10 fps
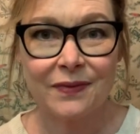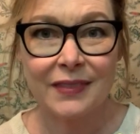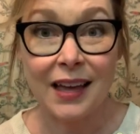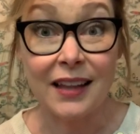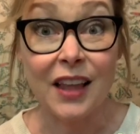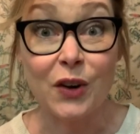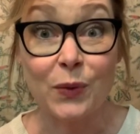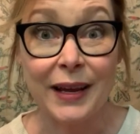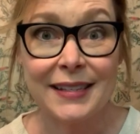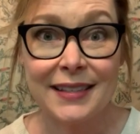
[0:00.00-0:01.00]
got a lot of
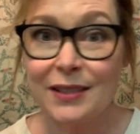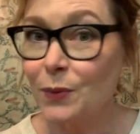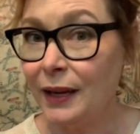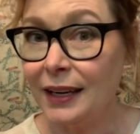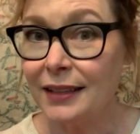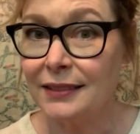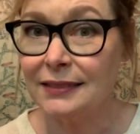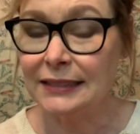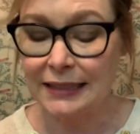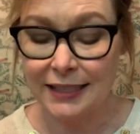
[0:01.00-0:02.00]
rest this week.
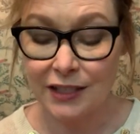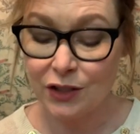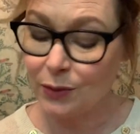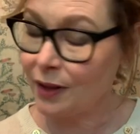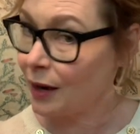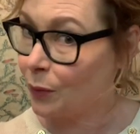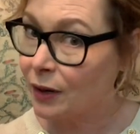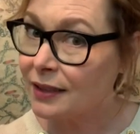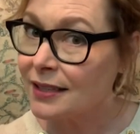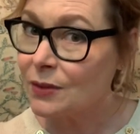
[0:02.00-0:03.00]
Didn't do a lot of
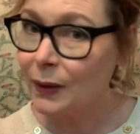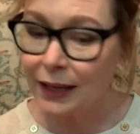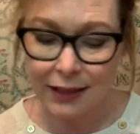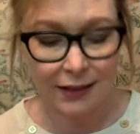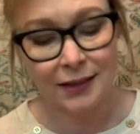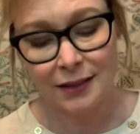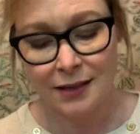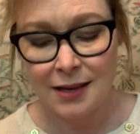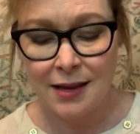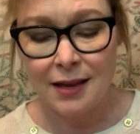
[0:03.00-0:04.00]
work this week.
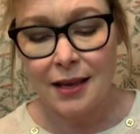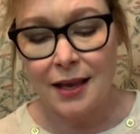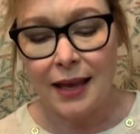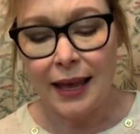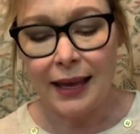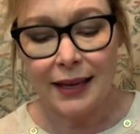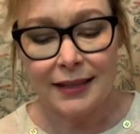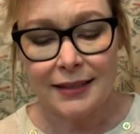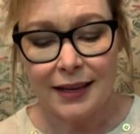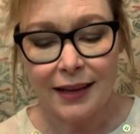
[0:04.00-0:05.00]

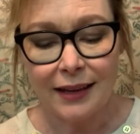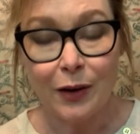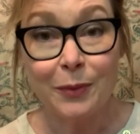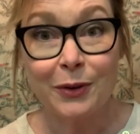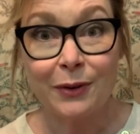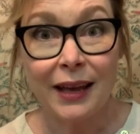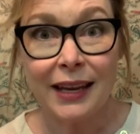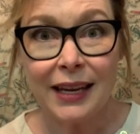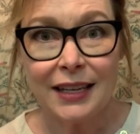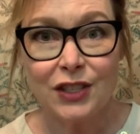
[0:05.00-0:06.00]
And hope you're
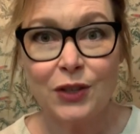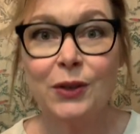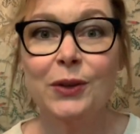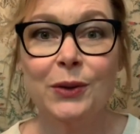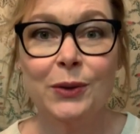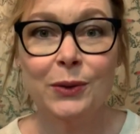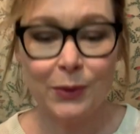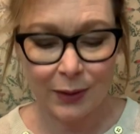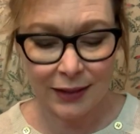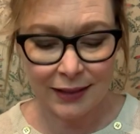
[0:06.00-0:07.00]
ready
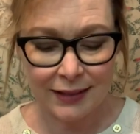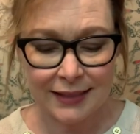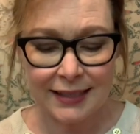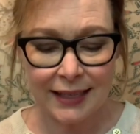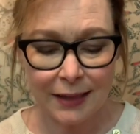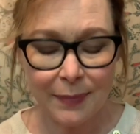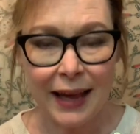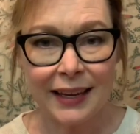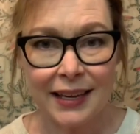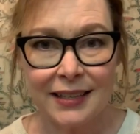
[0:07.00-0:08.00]
to dig
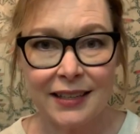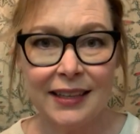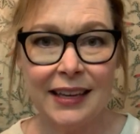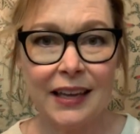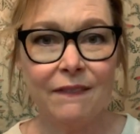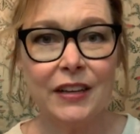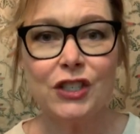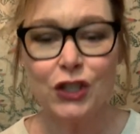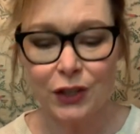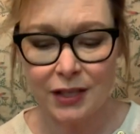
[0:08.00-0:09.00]
back into the
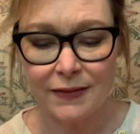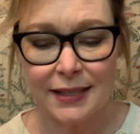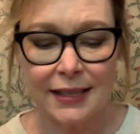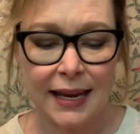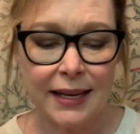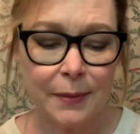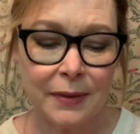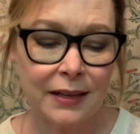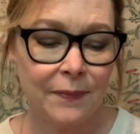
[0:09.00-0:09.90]
adventures of Sam